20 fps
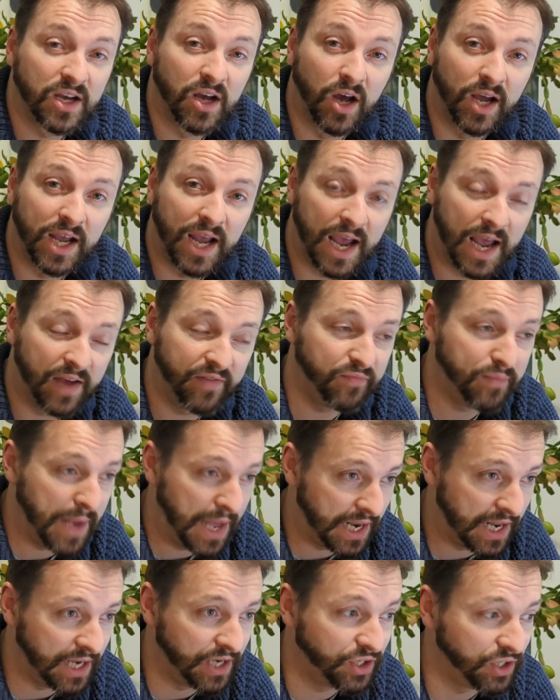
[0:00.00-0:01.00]
I have
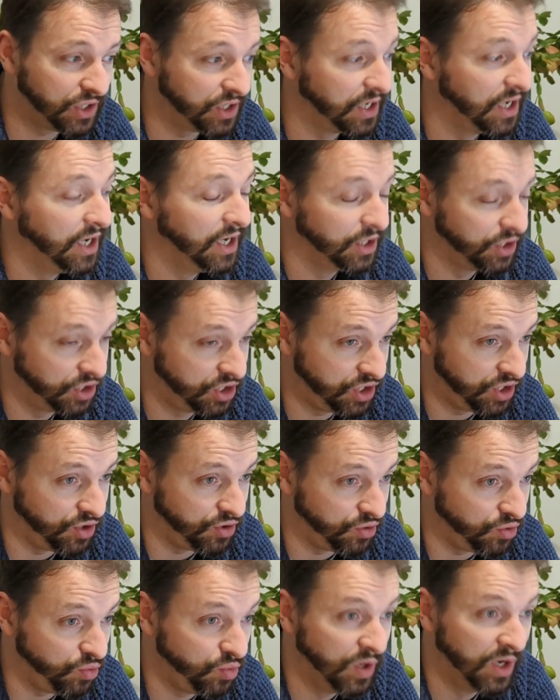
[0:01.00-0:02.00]
managed
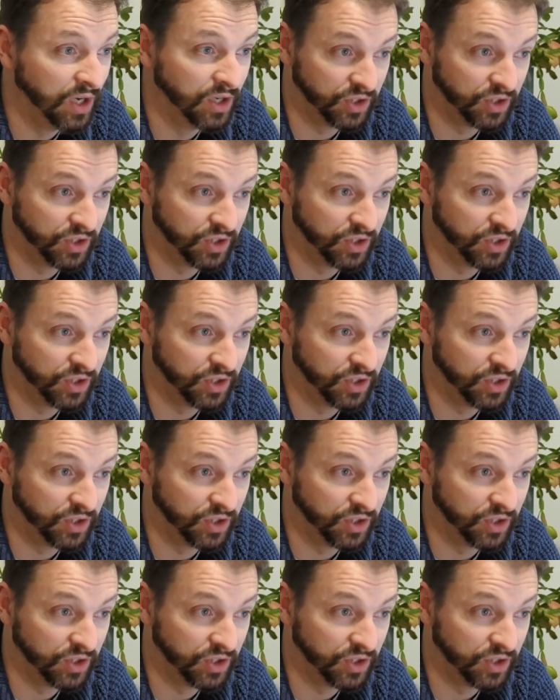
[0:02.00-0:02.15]
to